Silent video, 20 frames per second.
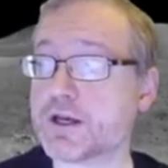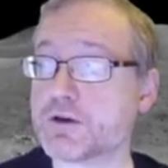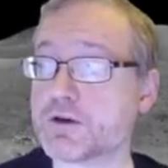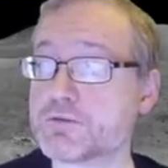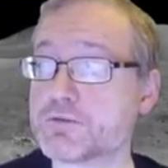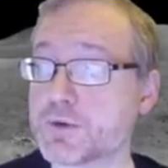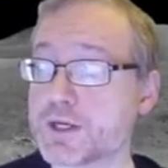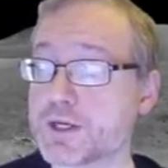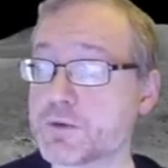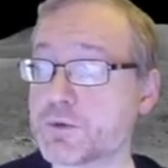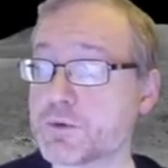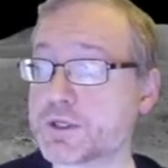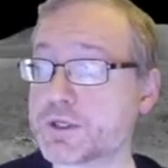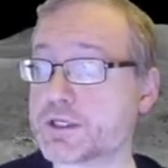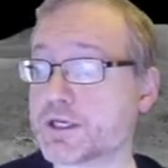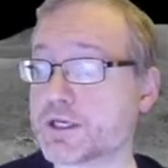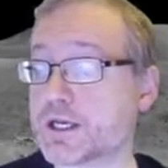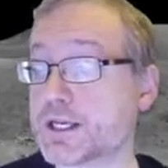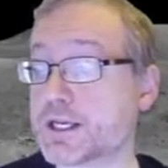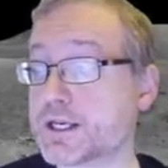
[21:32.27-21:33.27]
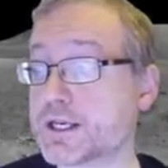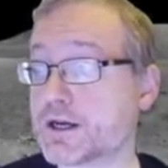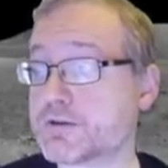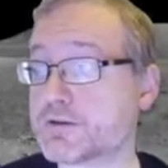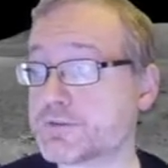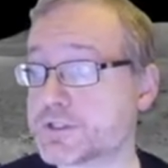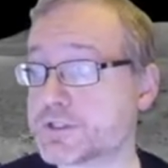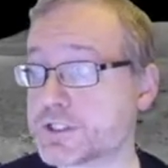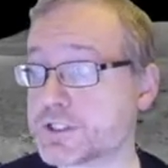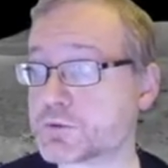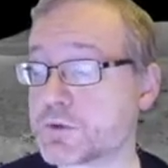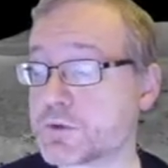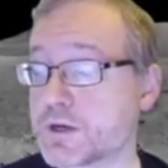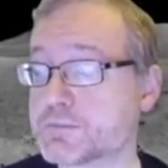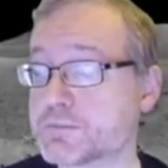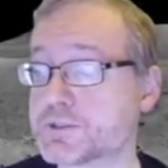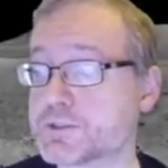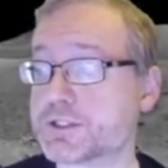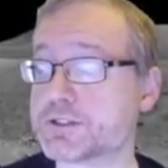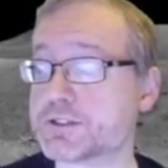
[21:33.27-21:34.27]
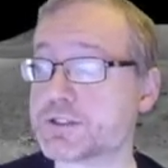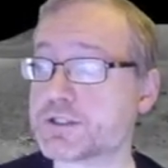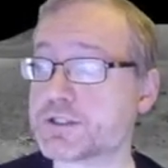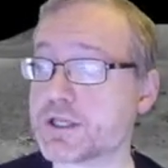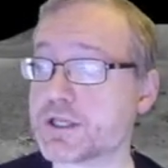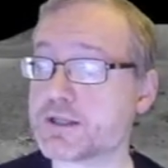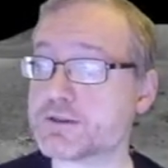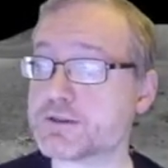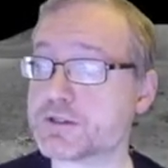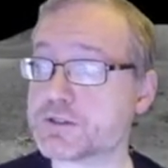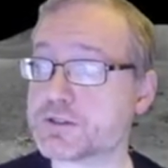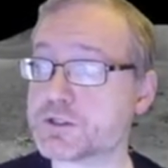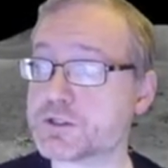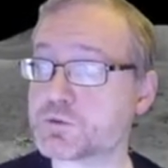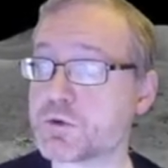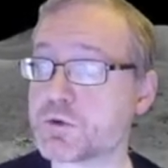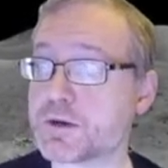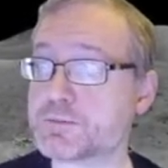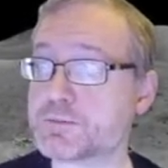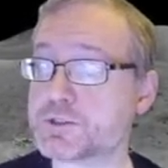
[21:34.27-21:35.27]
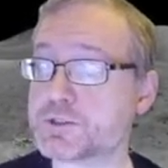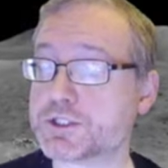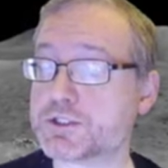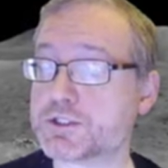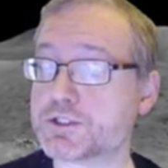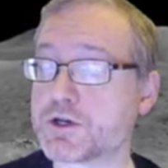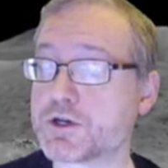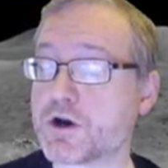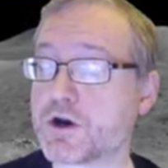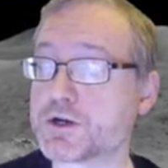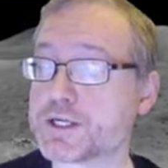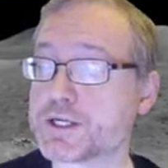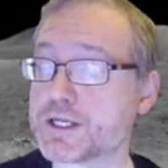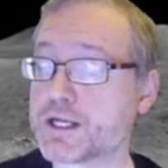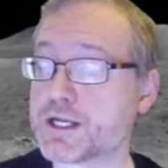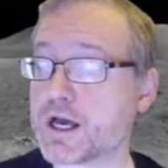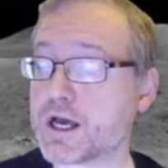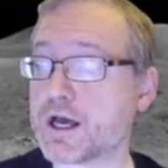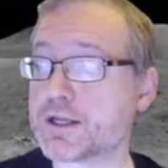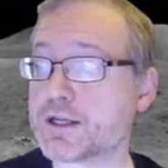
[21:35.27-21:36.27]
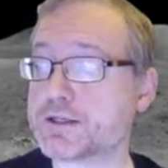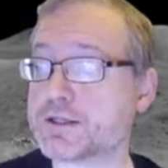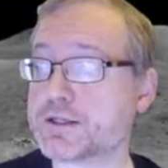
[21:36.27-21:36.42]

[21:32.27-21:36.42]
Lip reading: frequent enough disruptions that the disruptions are not